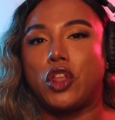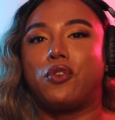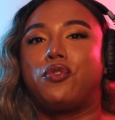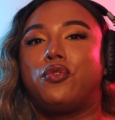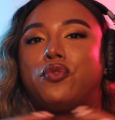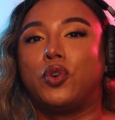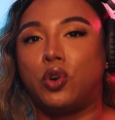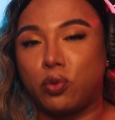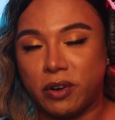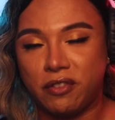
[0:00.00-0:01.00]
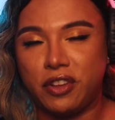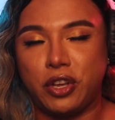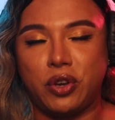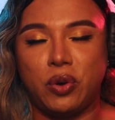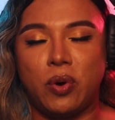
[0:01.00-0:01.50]
the full
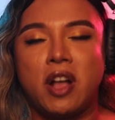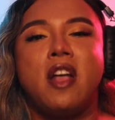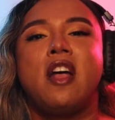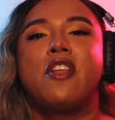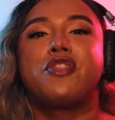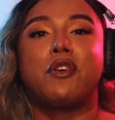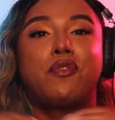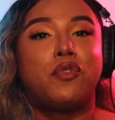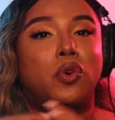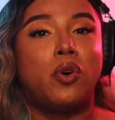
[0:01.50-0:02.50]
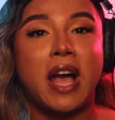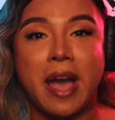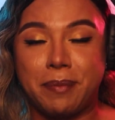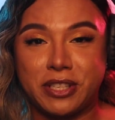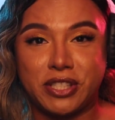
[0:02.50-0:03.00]
review the full
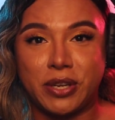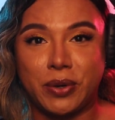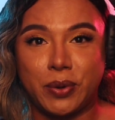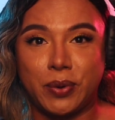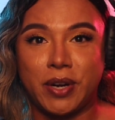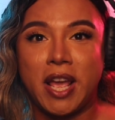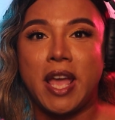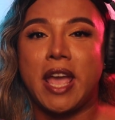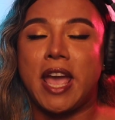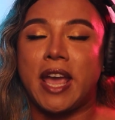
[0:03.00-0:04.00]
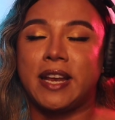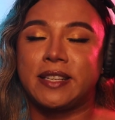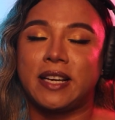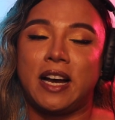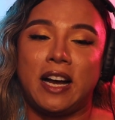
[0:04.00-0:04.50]
episode
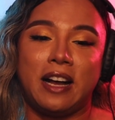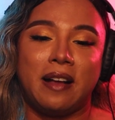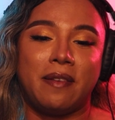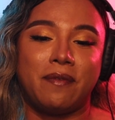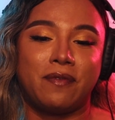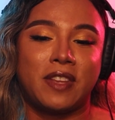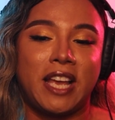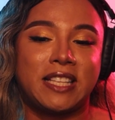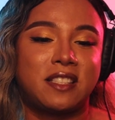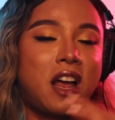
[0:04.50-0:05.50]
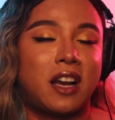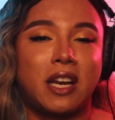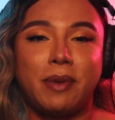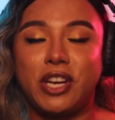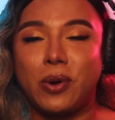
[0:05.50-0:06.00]
and um, it's not
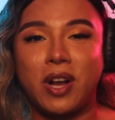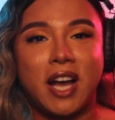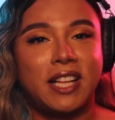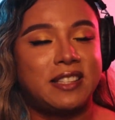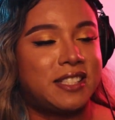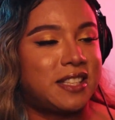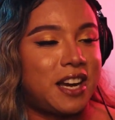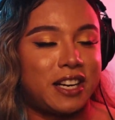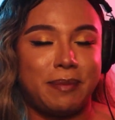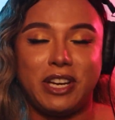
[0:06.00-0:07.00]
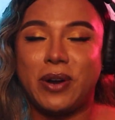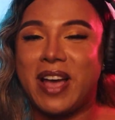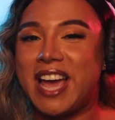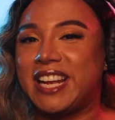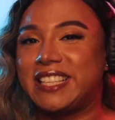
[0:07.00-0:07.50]
going to be no cuts. It's not going to be
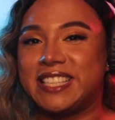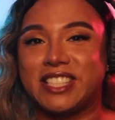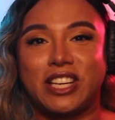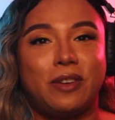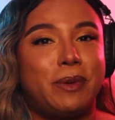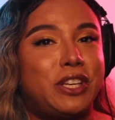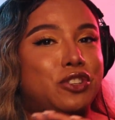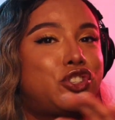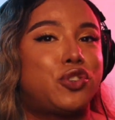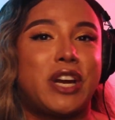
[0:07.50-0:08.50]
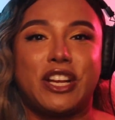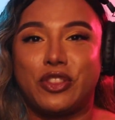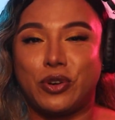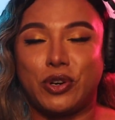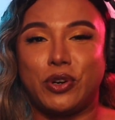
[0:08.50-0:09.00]
no edits. It's going to be
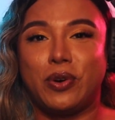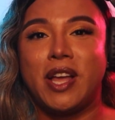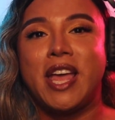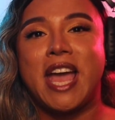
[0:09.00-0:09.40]
straight through.